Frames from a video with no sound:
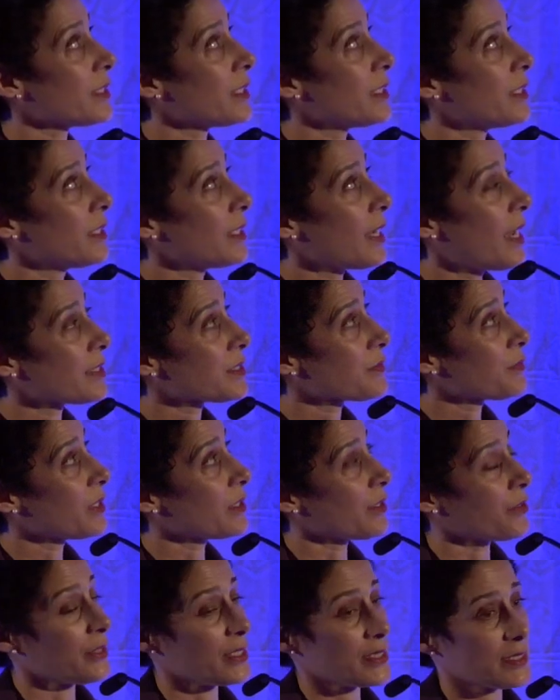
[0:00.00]
He has
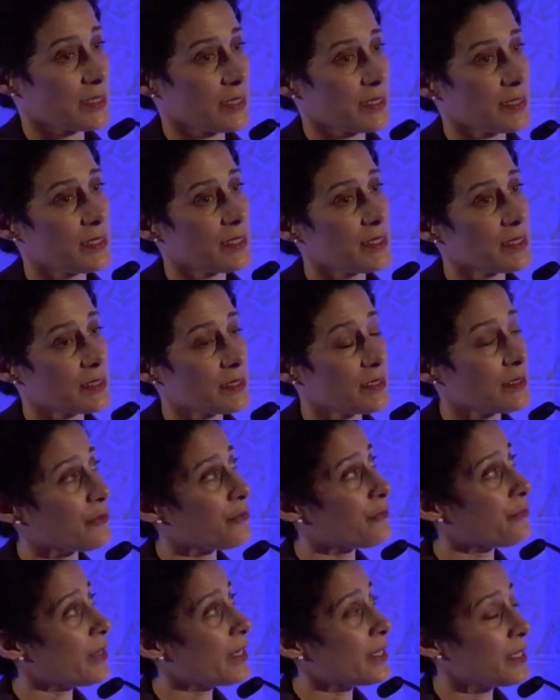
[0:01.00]
been arrested. He is in a
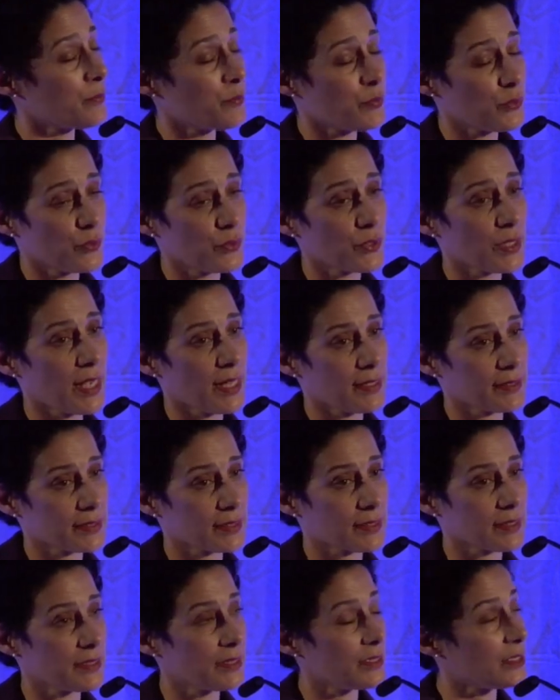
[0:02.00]
very poor
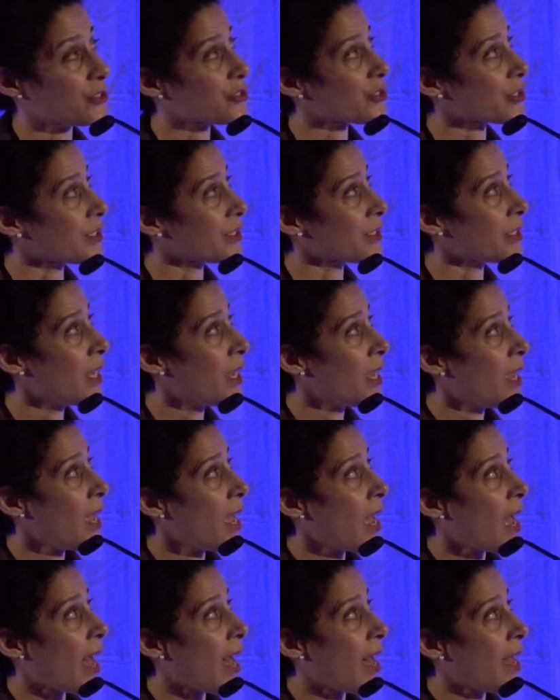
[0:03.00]
health condition
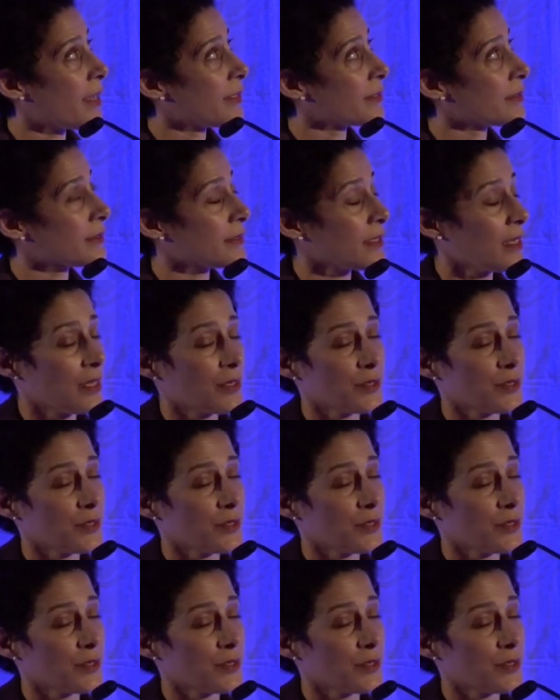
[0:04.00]
and